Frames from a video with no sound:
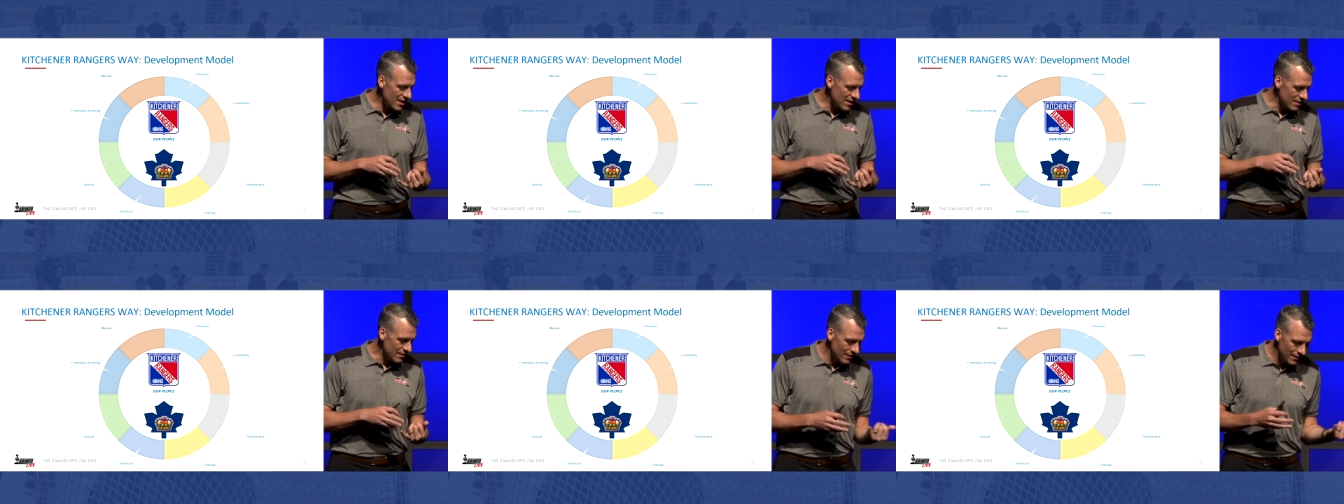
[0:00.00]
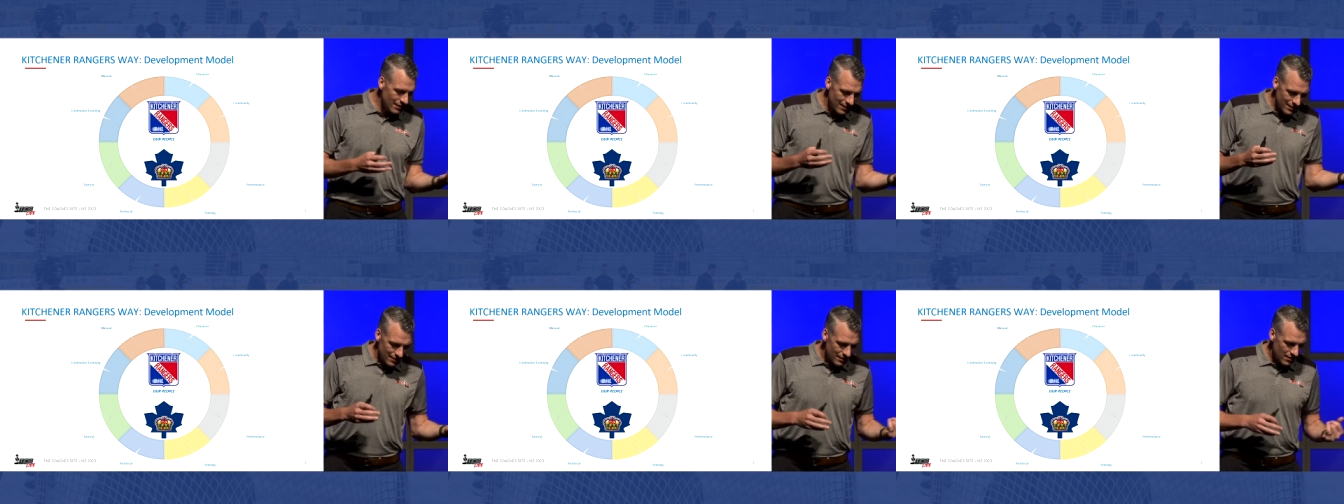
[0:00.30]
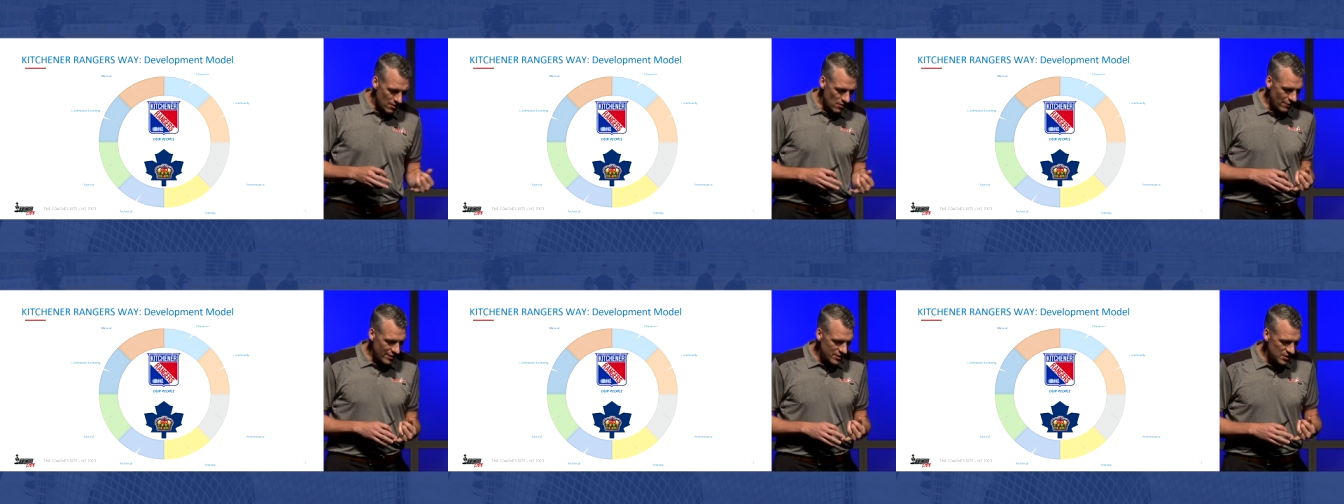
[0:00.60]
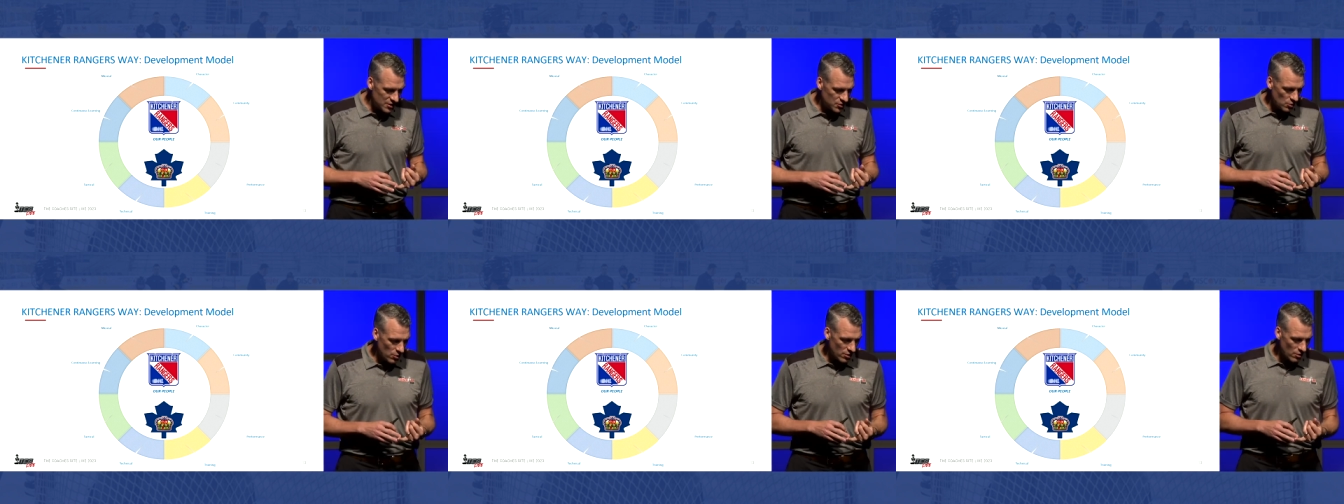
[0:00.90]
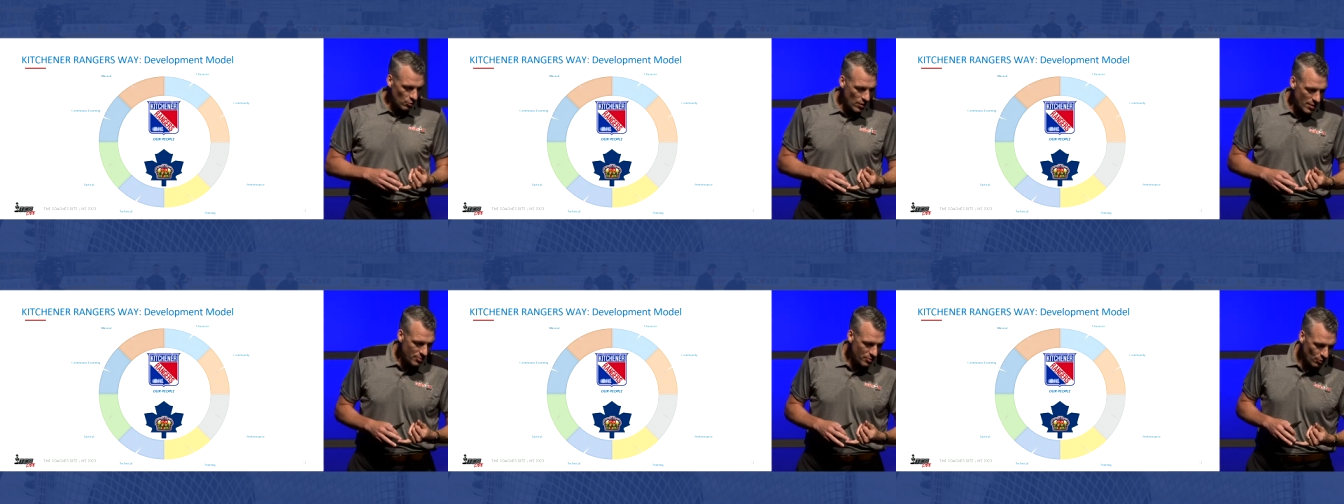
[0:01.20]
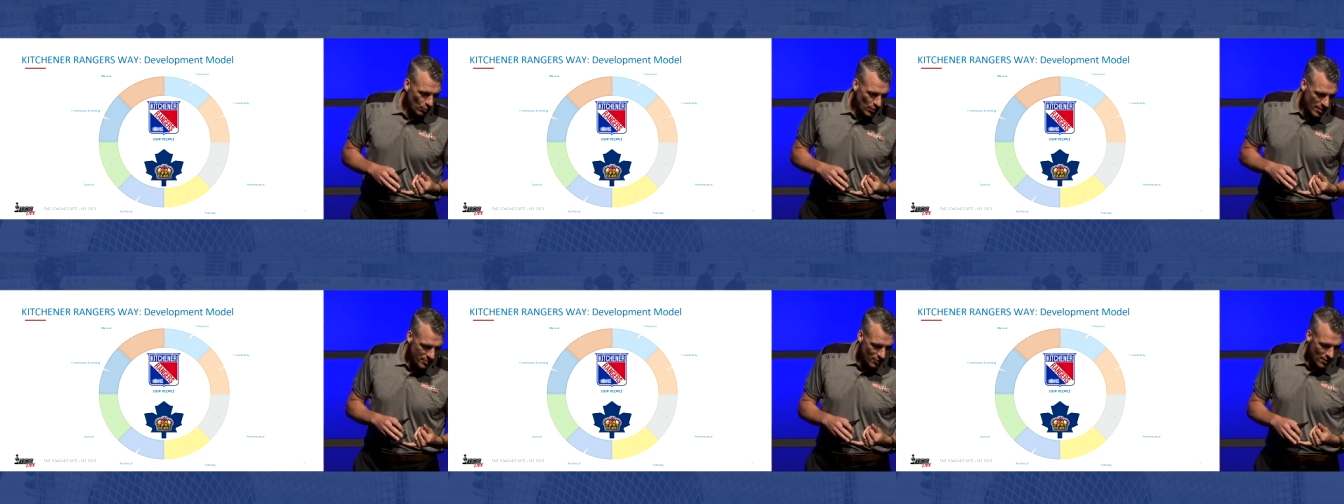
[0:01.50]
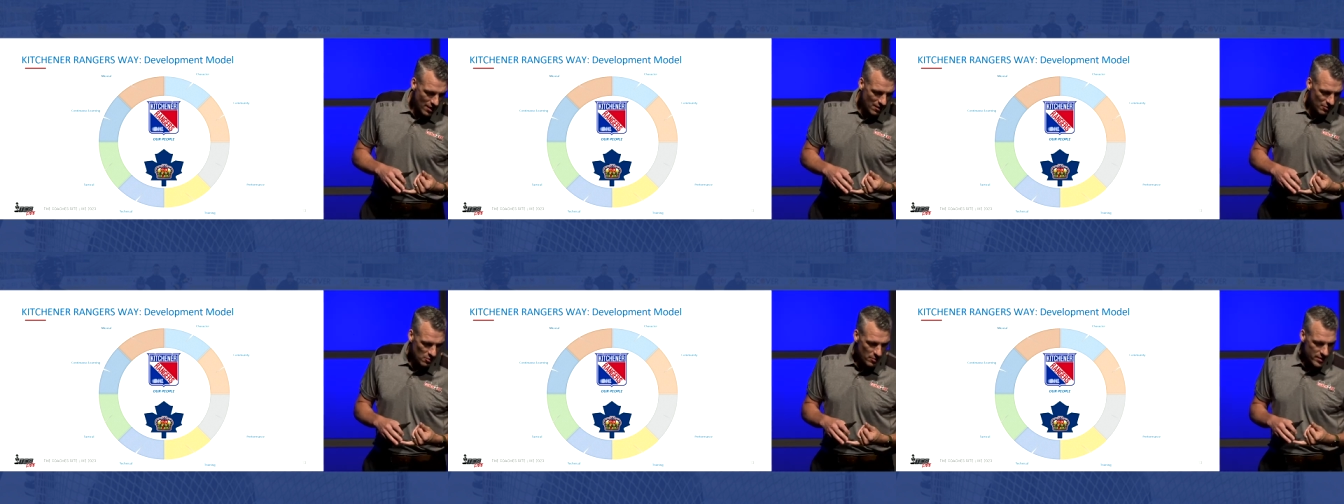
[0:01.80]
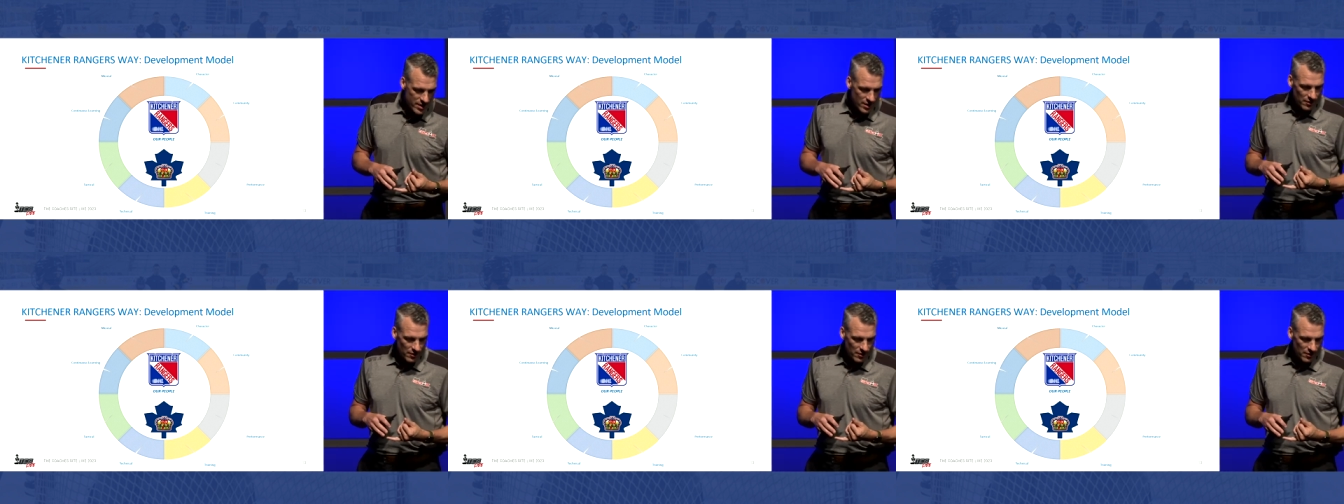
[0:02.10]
in, you know, I just sort of rip around the